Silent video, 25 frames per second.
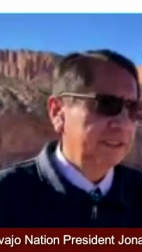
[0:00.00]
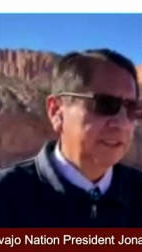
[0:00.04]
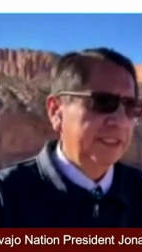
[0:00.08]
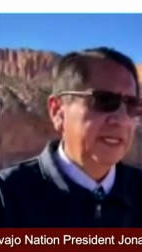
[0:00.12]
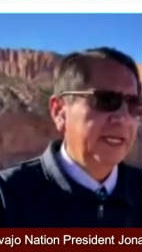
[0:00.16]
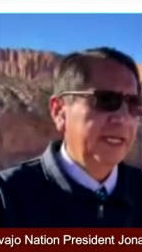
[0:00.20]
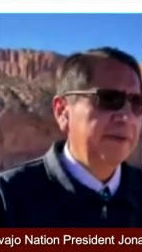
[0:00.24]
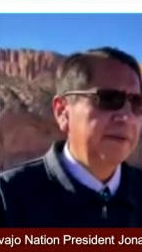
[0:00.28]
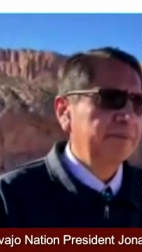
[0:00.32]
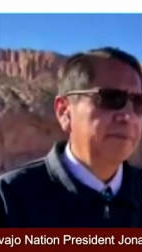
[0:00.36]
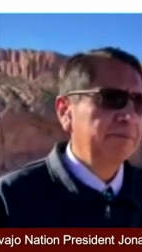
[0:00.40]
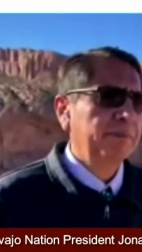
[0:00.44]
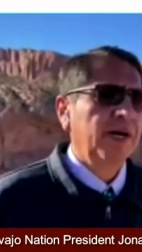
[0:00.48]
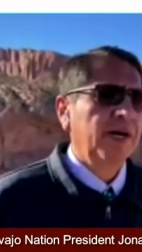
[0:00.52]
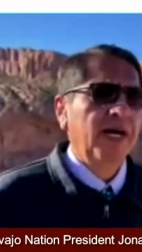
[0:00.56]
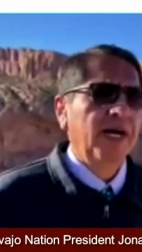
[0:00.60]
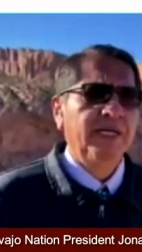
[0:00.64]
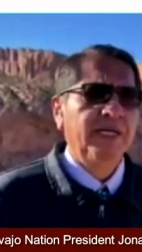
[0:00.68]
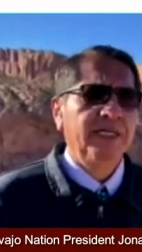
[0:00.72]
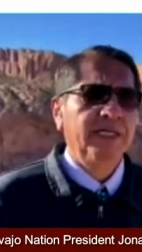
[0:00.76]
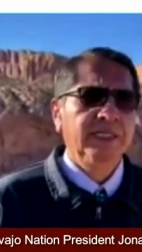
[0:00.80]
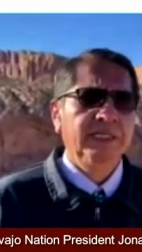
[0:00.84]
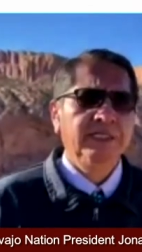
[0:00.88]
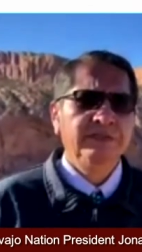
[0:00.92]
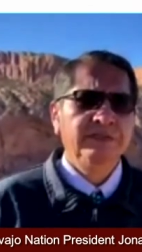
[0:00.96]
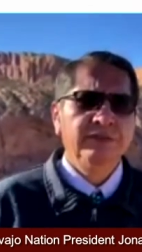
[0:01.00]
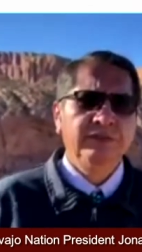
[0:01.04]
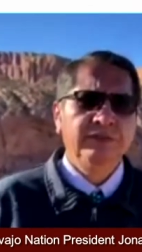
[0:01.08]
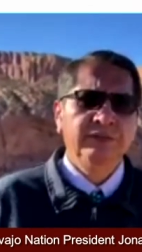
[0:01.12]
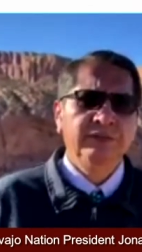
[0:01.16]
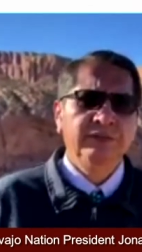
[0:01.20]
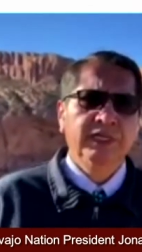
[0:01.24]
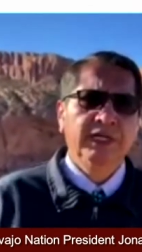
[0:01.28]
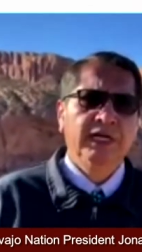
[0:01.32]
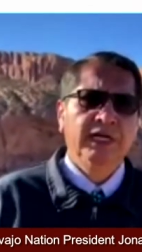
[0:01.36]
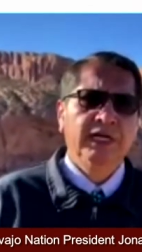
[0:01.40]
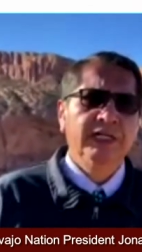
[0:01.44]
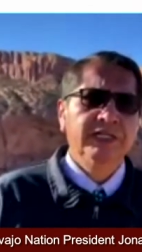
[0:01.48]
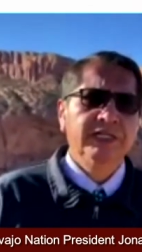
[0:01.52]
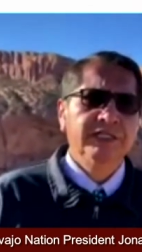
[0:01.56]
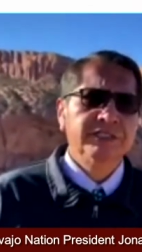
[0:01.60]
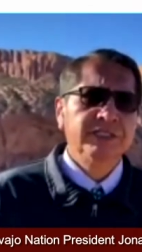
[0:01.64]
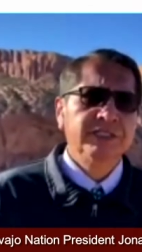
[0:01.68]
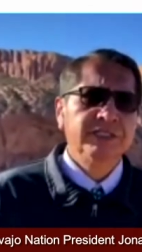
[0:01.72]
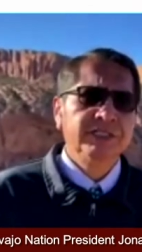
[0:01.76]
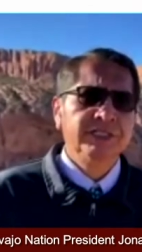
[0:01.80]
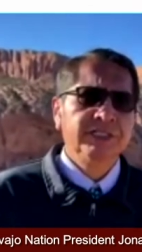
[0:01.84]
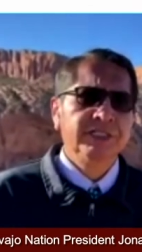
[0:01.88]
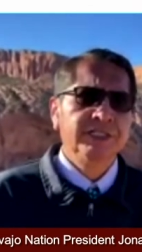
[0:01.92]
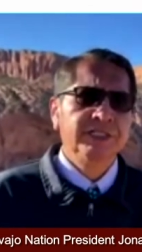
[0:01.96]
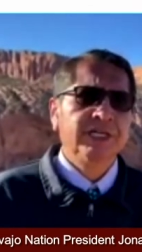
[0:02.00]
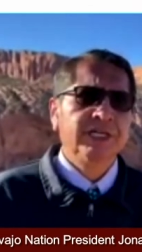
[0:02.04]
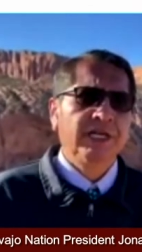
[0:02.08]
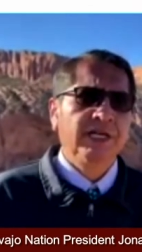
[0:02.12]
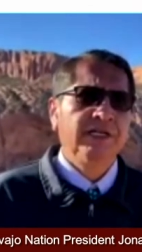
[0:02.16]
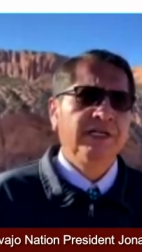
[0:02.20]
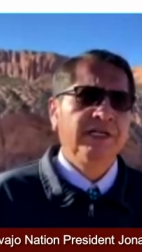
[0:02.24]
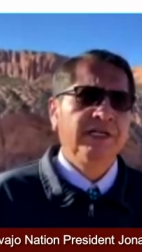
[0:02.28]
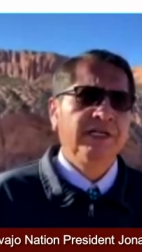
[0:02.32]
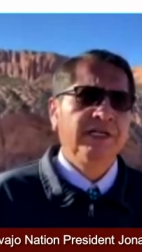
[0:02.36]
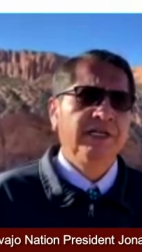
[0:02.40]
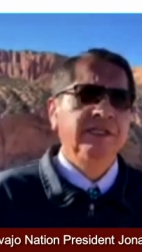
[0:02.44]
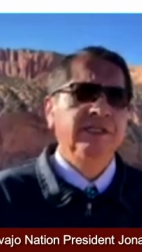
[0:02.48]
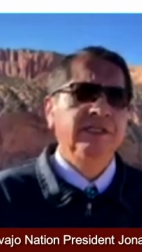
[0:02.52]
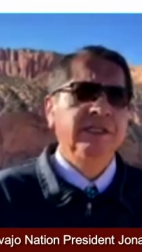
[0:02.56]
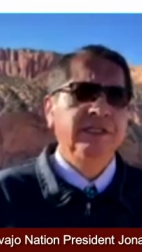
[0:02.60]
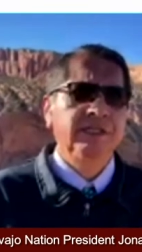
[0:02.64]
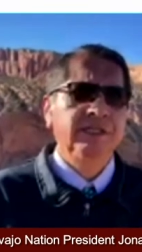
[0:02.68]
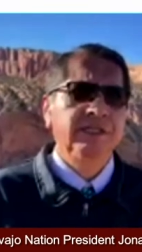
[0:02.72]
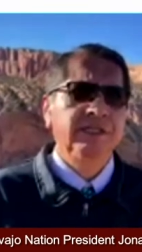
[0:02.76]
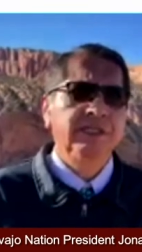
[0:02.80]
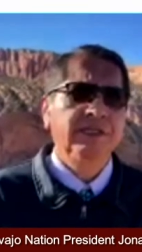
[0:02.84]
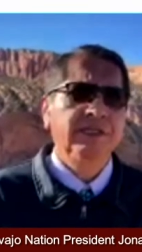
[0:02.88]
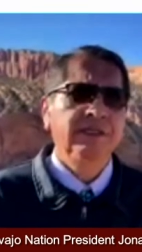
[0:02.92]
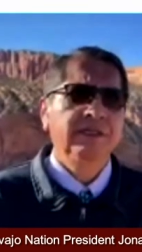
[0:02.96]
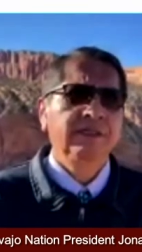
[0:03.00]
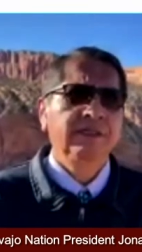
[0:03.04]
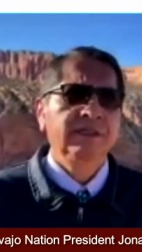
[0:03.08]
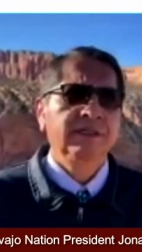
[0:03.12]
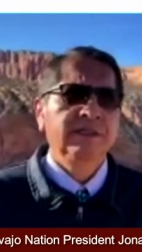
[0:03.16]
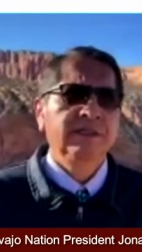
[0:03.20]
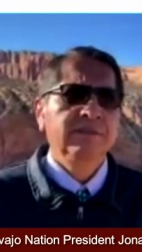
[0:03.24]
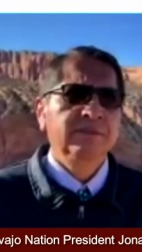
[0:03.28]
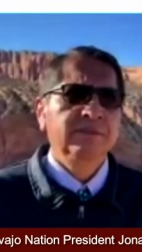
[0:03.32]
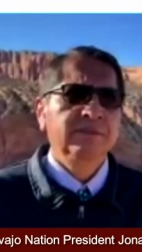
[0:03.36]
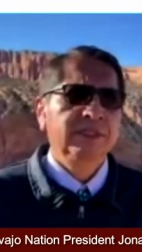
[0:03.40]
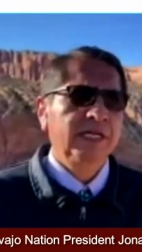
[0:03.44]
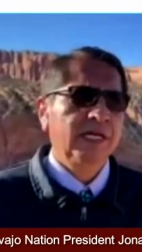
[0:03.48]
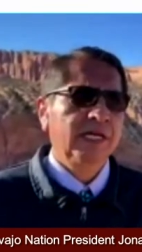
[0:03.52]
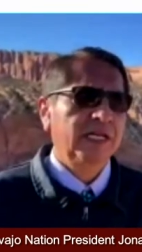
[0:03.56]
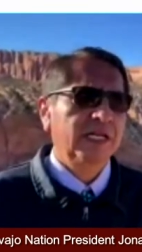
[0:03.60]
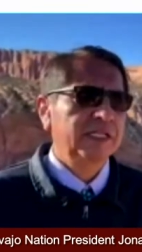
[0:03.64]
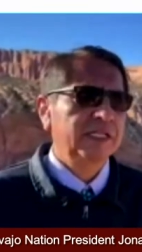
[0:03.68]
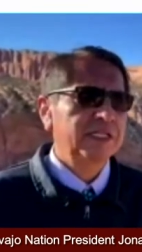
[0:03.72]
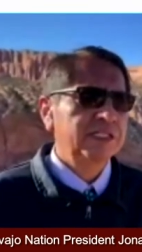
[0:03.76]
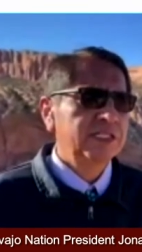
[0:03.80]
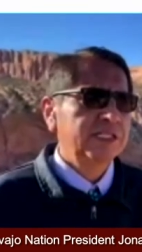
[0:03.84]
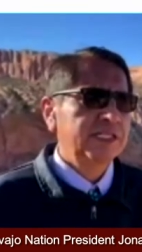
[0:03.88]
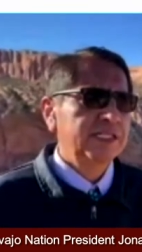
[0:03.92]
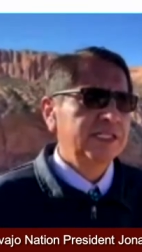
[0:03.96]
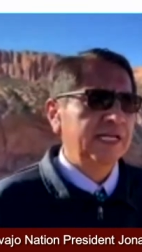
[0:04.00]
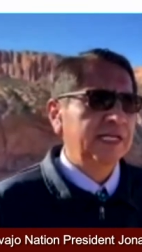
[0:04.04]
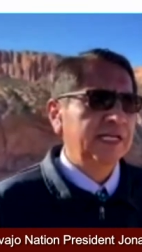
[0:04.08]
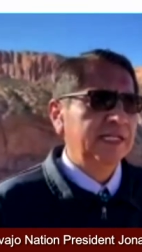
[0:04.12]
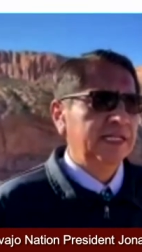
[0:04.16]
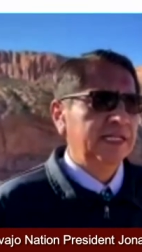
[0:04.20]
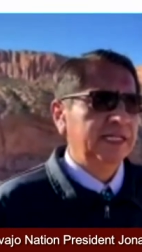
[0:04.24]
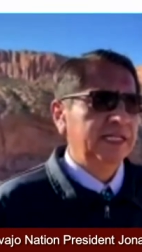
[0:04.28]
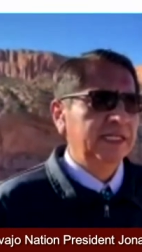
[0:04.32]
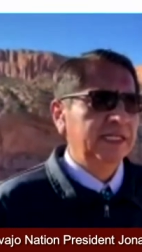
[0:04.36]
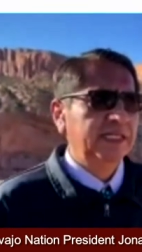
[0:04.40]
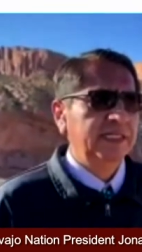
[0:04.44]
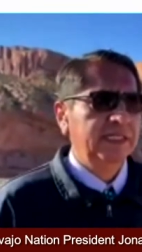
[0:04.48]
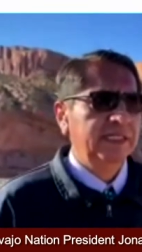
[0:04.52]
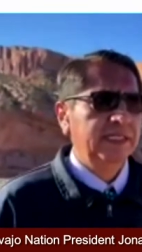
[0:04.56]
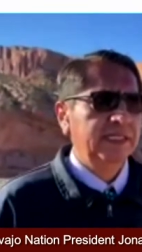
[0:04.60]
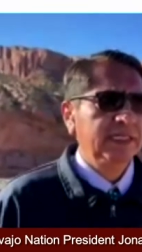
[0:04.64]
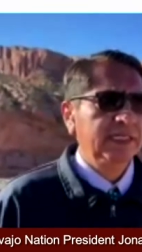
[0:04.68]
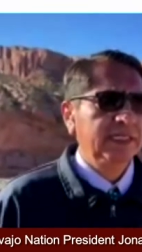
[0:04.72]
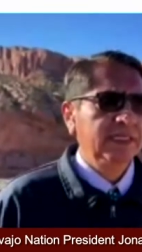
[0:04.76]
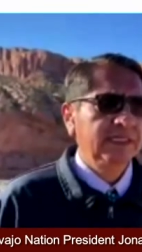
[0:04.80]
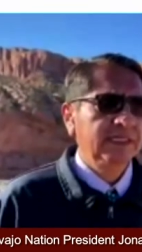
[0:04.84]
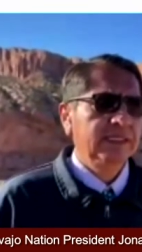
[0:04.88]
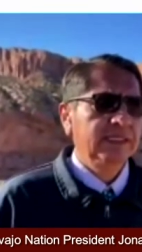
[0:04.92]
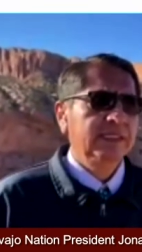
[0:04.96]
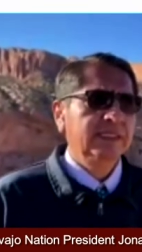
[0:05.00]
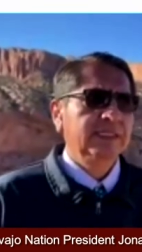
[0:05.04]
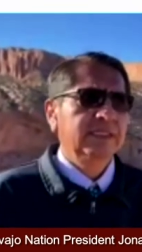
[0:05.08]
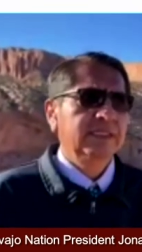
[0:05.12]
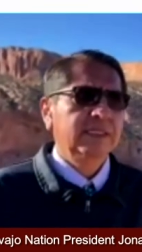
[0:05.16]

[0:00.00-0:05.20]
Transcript: and the Pagido, and the Chiniki Kid and Linigi, and the Shite, Iniki,